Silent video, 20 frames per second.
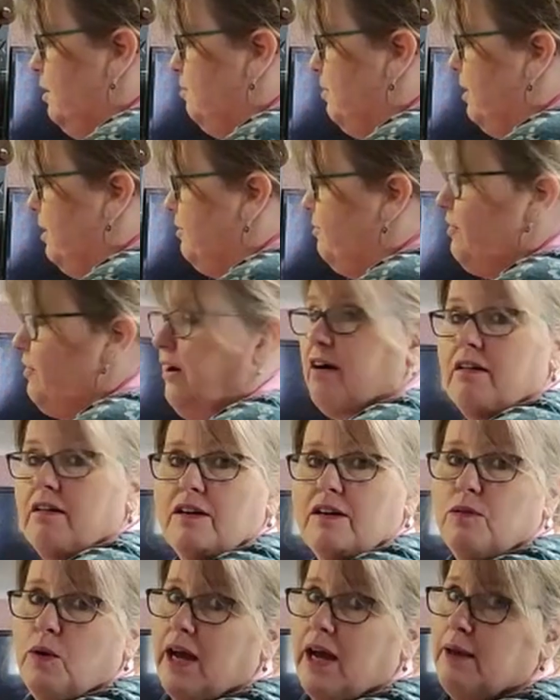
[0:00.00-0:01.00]
by far
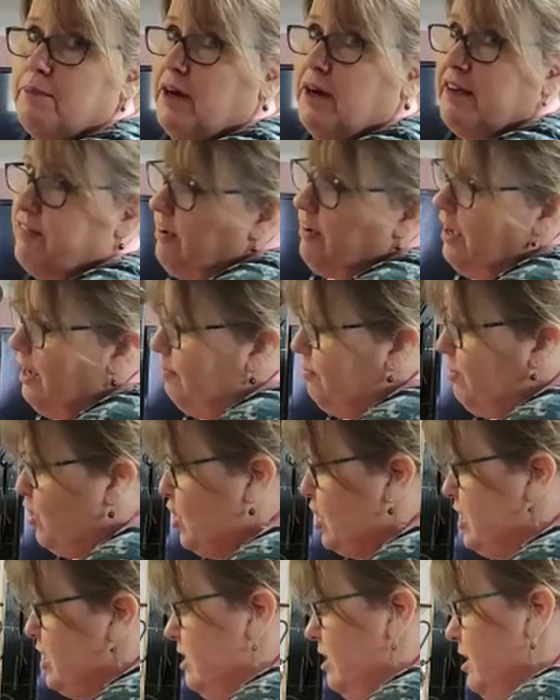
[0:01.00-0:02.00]
and away my
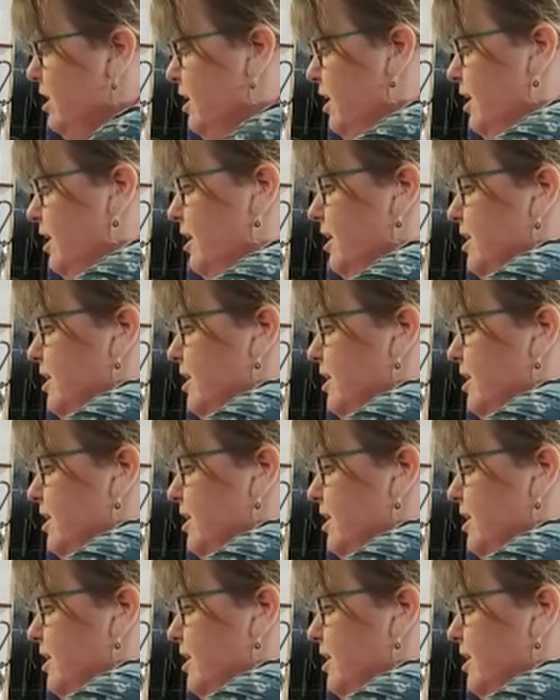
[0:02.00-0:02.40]
favourite.